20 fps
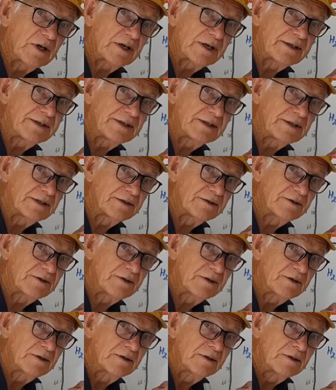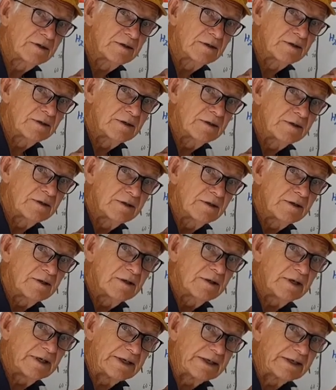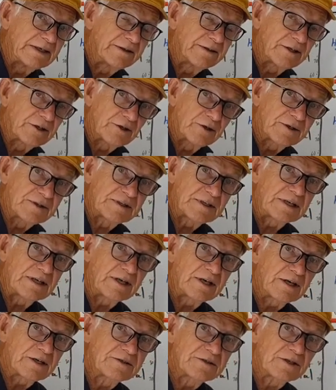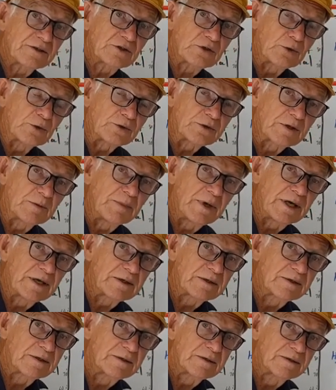ideas here that Ozzy and I just talked about.